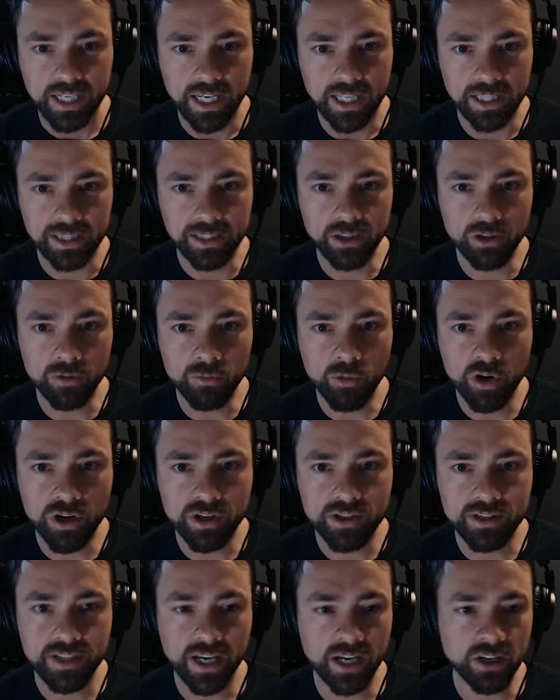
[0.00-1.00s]
a little more
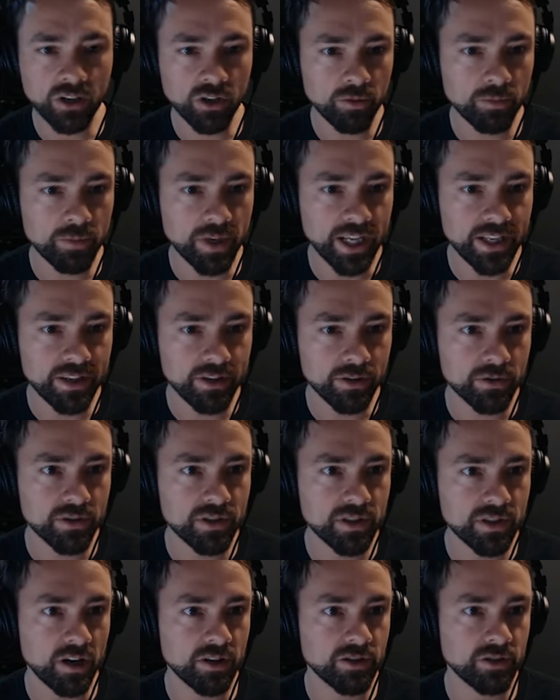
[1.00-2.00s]
subtle, but those
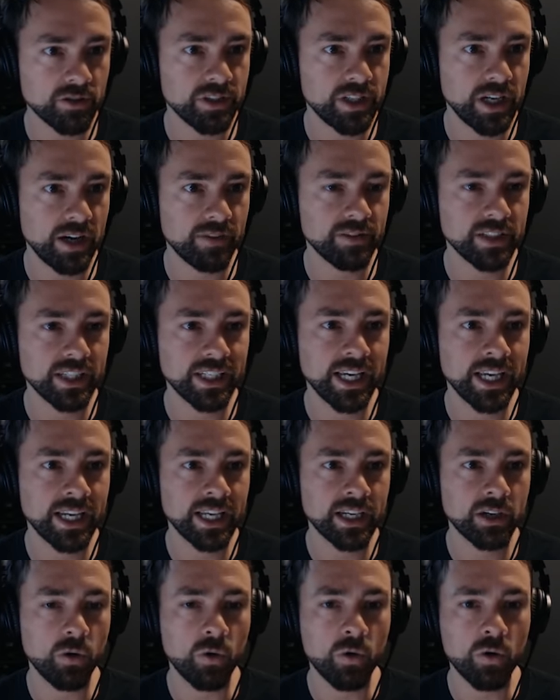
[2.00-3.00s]
stars are definitely
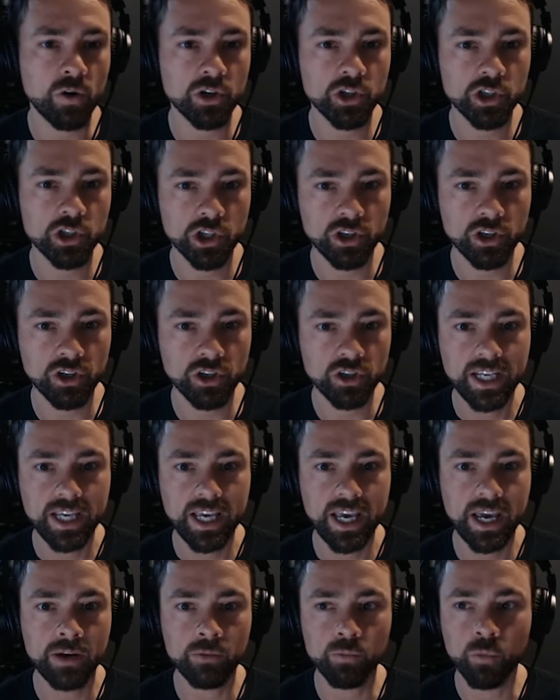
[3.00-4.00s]
getting oranger
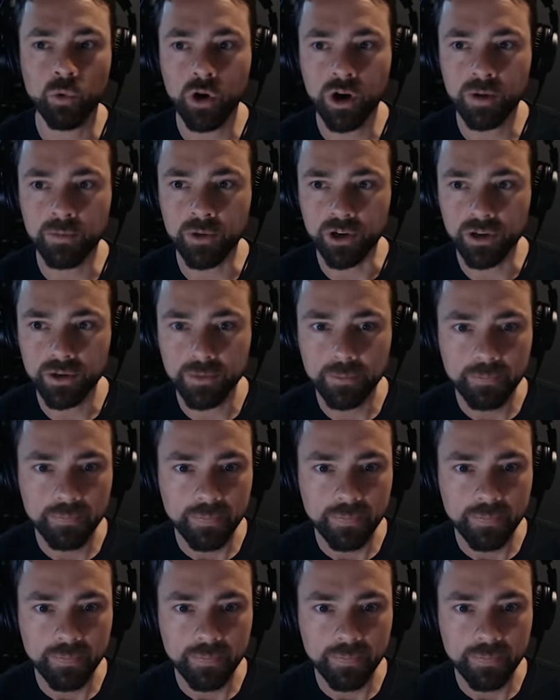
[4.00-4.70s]
and warmer.